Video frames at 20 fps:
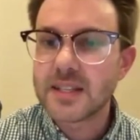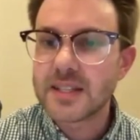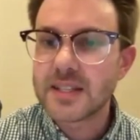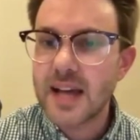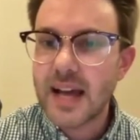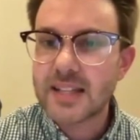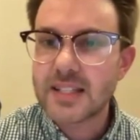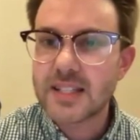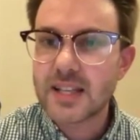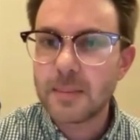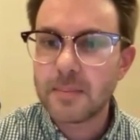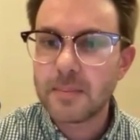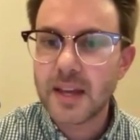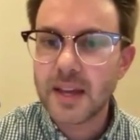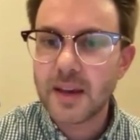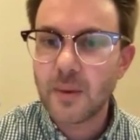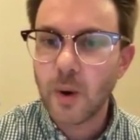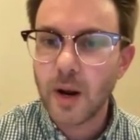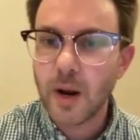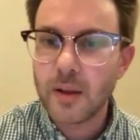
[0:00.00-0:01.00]
is not
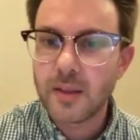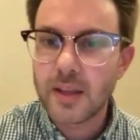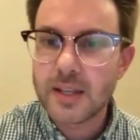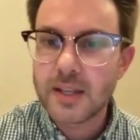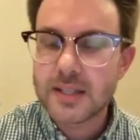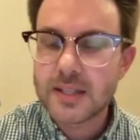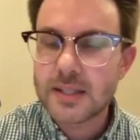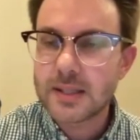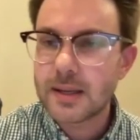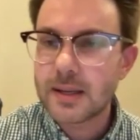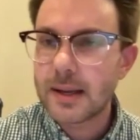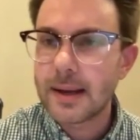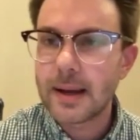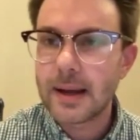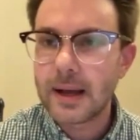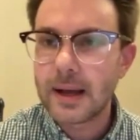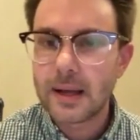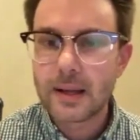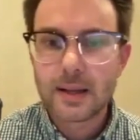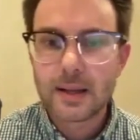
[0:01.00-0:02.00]
something where this
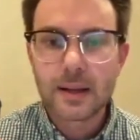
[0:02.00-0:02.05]
can